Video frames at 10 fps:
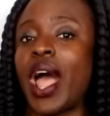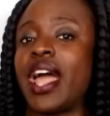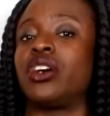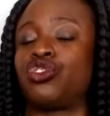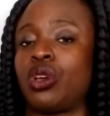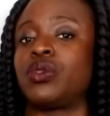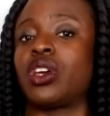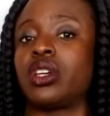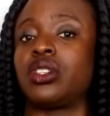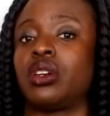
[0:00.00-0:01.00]
way our dreams are
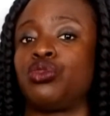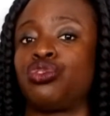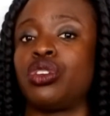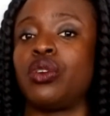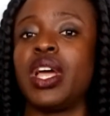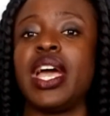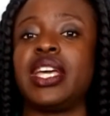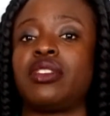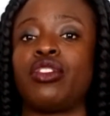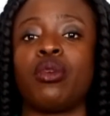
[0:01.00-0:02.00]
going to come true
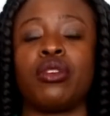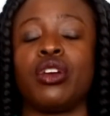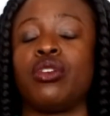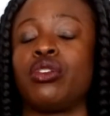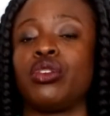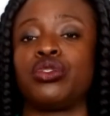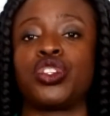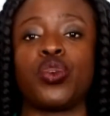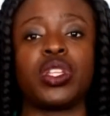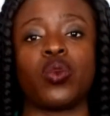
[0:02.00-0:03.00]
is if you're
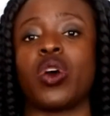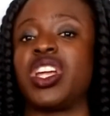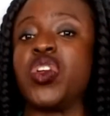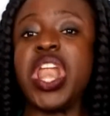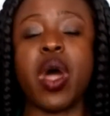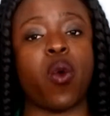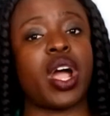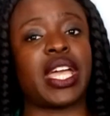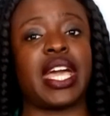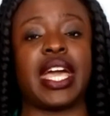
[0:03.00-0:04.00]
doing the work, you're
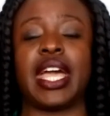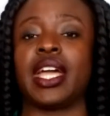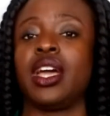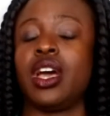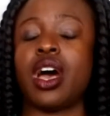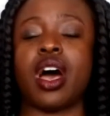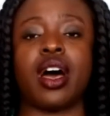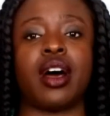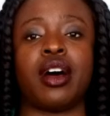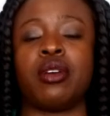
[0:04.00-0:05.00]
networking,
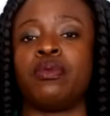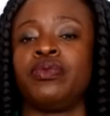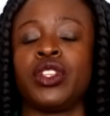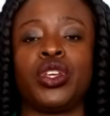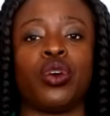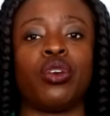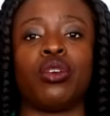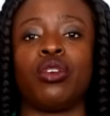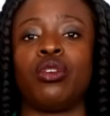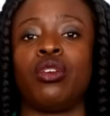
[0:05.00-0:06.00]

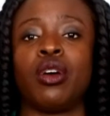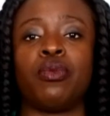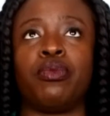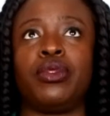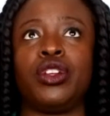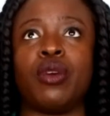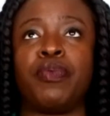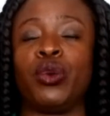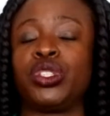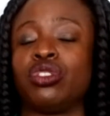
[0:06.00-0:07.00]
you're
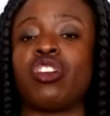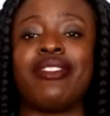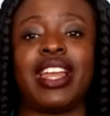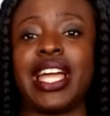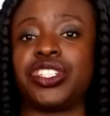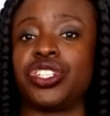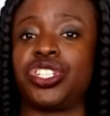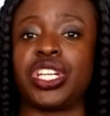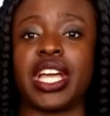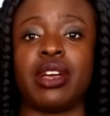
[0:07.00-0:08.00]
building the right
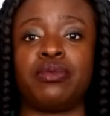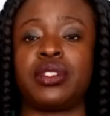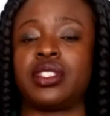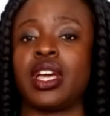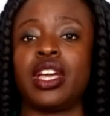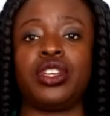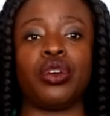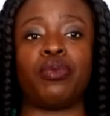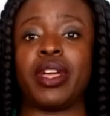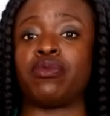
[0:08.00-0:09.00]
relationships,
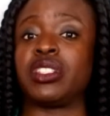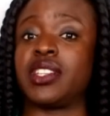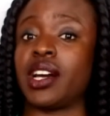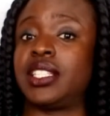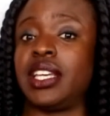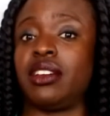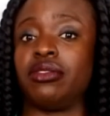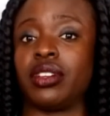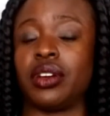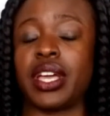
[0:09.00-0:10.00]
you're being productive,
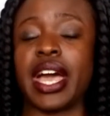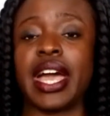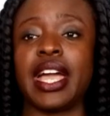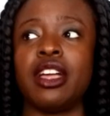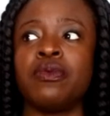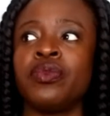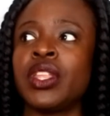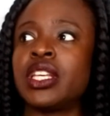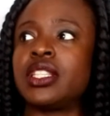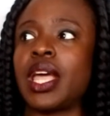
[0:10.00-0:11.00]
okay?
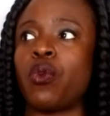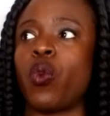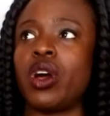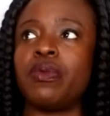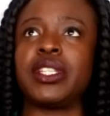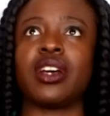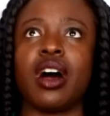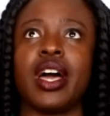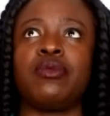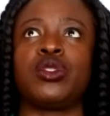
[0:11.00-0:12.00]
There will be
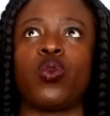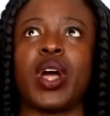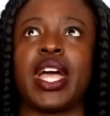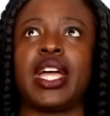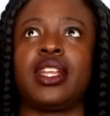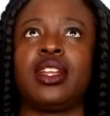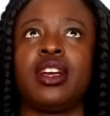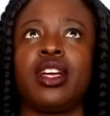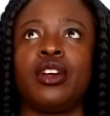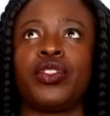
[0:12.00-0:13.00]
times when
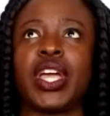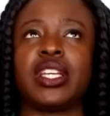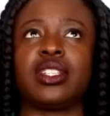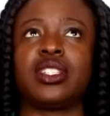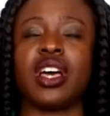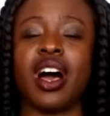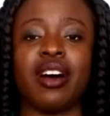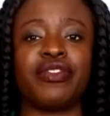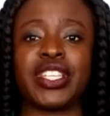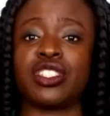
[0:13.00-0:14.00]
things are
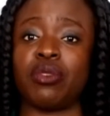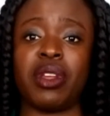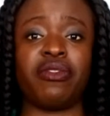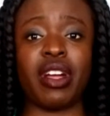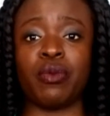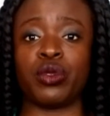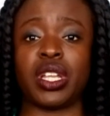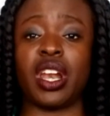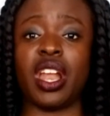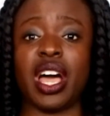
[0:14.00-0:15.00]
tough. There's so many variables
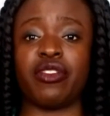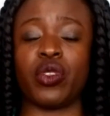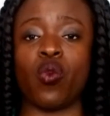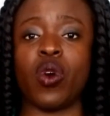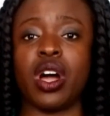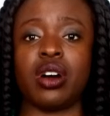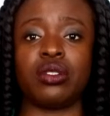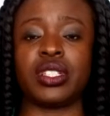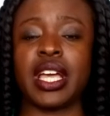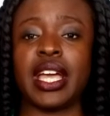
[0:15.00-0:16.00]
in life. The
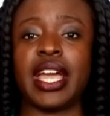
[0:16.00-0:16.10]
world